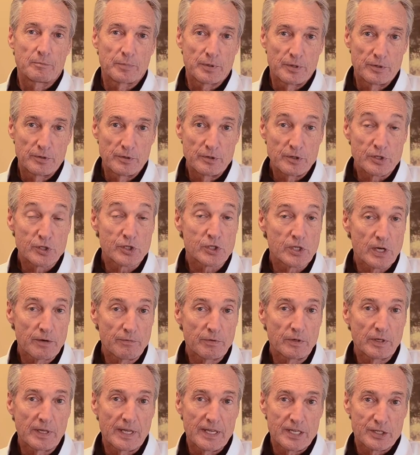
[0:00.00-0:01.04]
produce
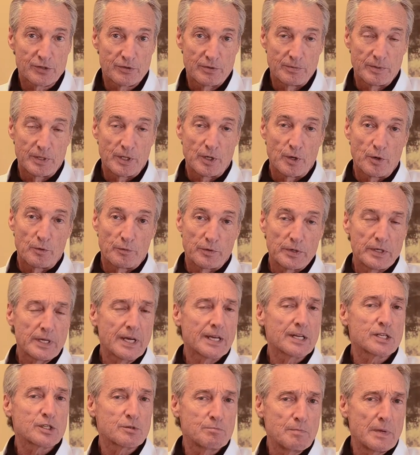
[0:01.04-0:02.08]
several eggs from the ovary,
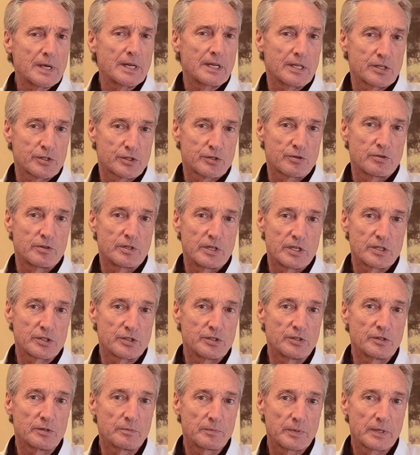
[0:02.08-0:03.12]
not as many as
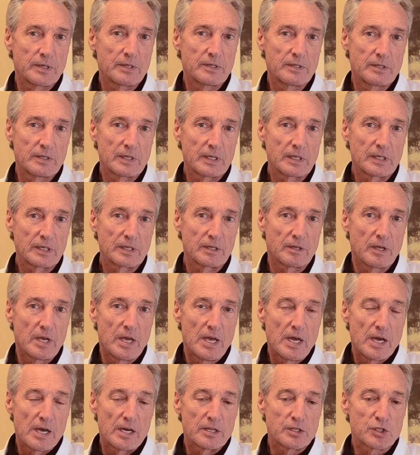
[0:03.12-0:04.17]
traditional, but
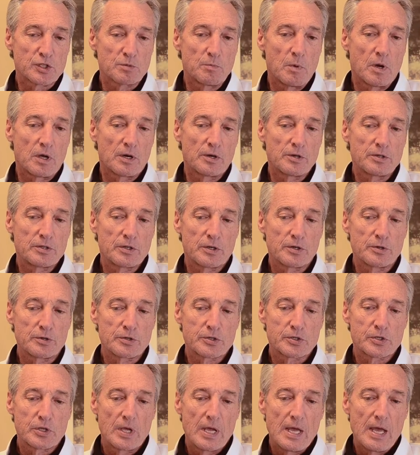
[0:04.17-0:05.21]
a smaller
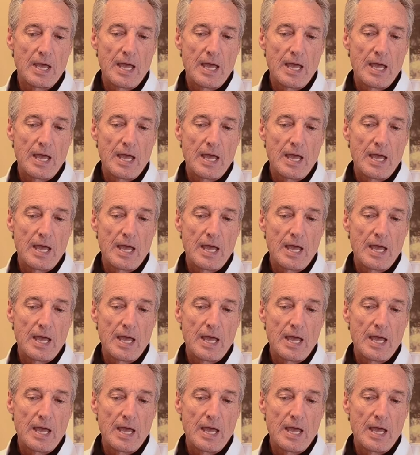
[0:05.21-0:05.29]
dose.